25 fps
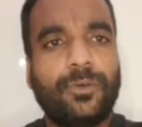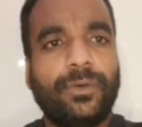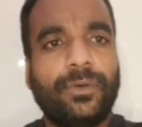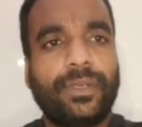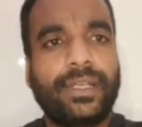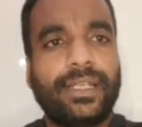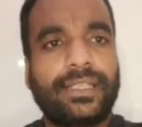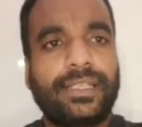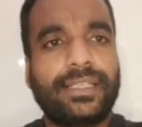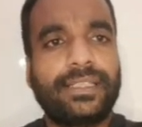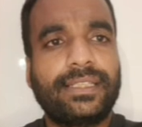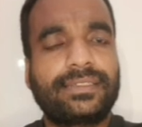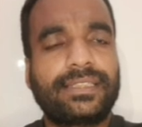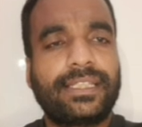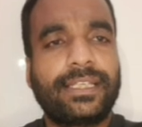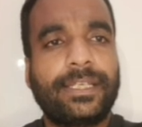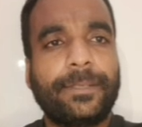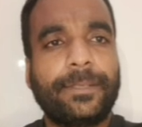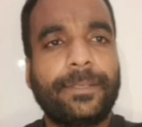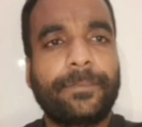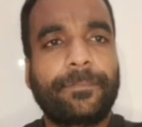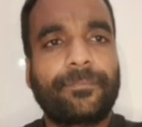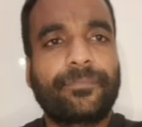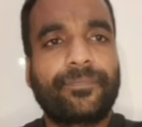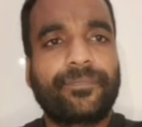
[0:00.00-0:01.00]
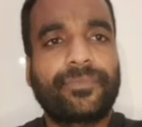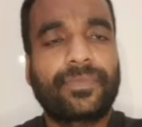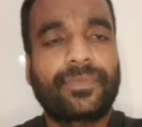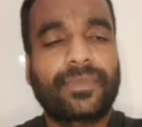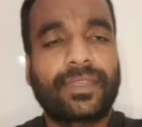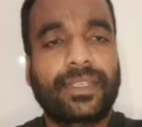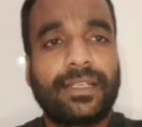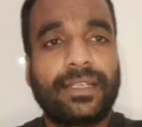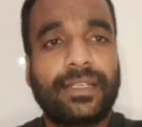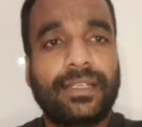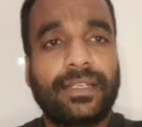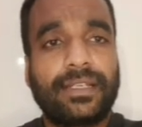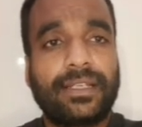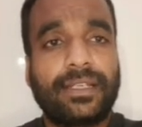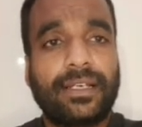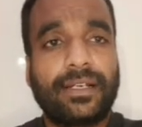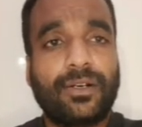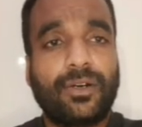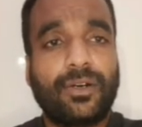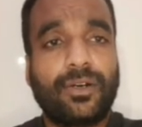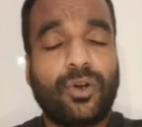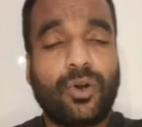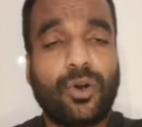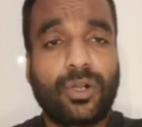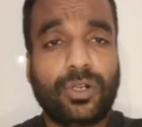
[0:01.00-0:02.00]
is a
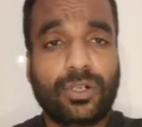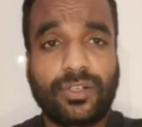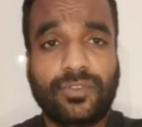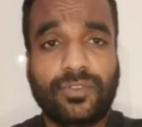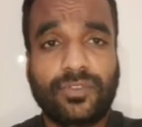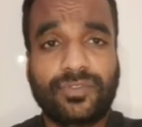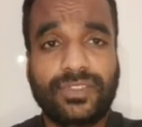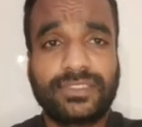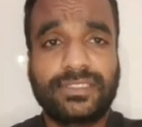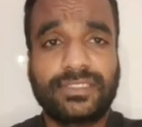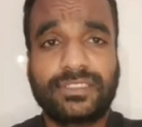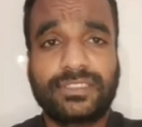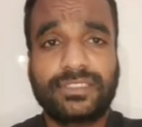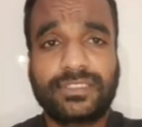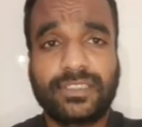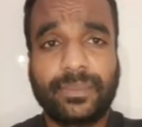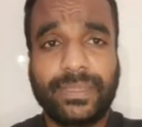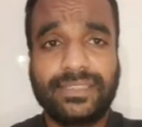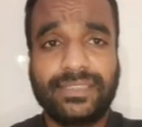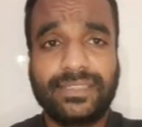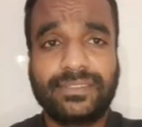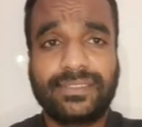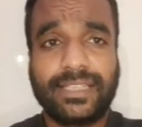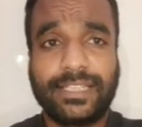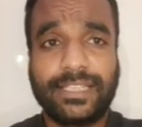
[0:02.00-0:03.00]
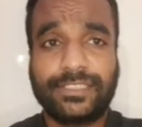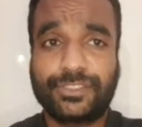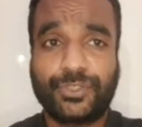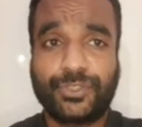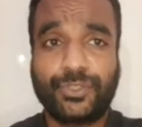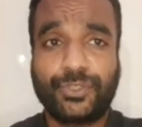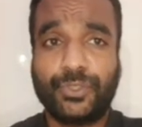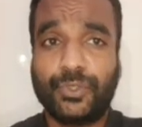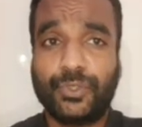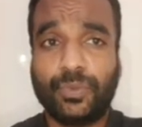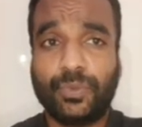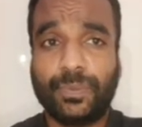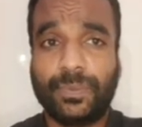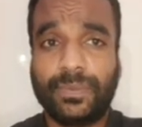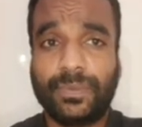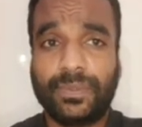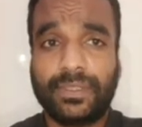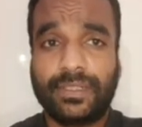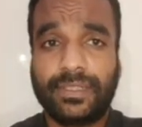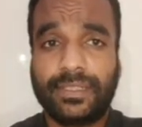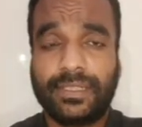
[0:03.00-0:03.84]
order of the system is S cube.